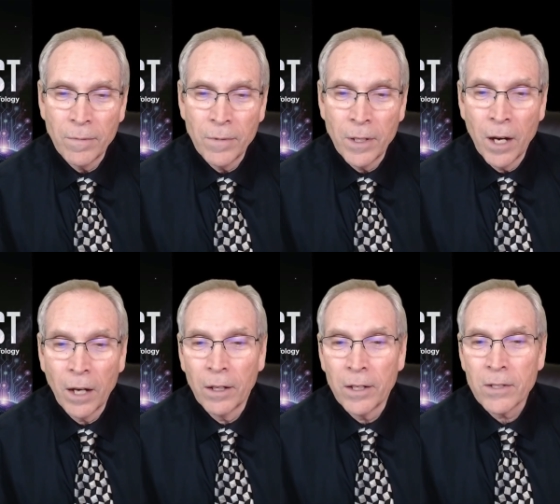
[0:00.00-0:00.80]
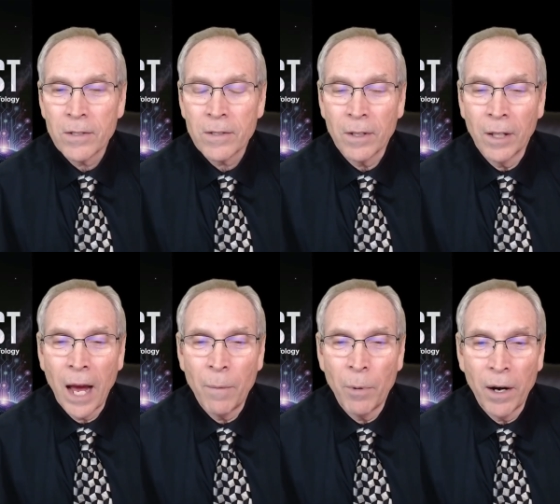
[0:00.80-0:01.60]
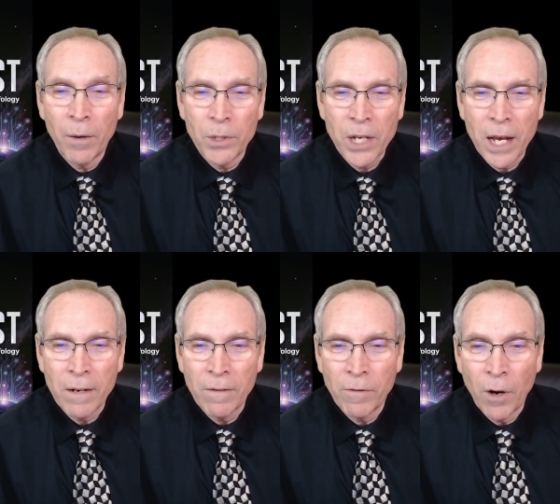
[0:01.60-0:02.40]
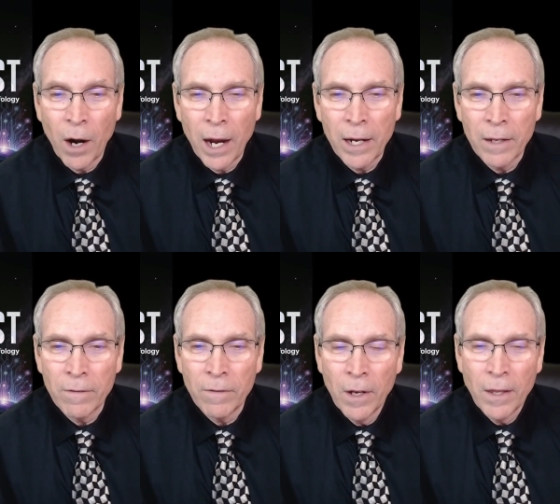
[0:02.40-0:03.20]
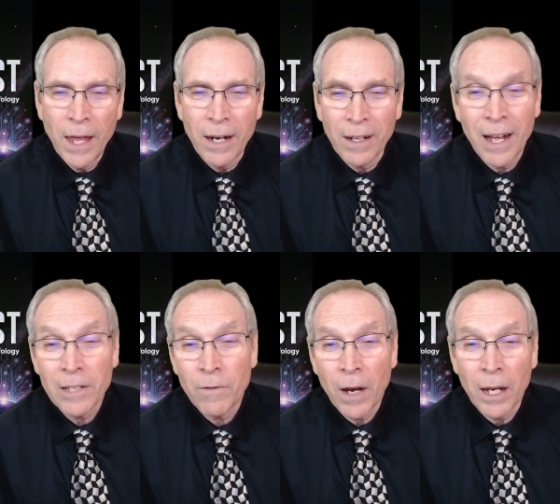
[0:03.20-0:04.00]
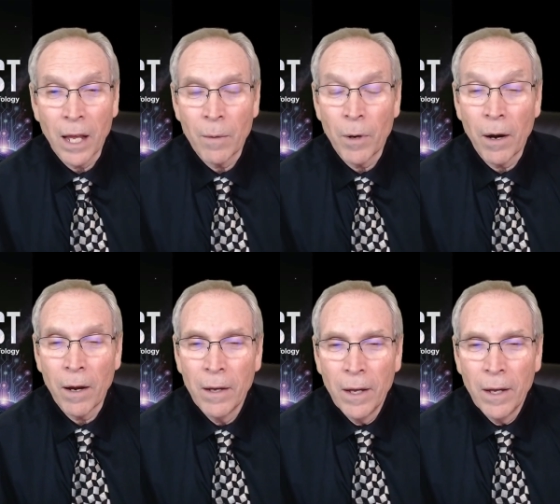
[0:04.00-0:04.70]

Douglas Library, which had a variety of they had a classified library,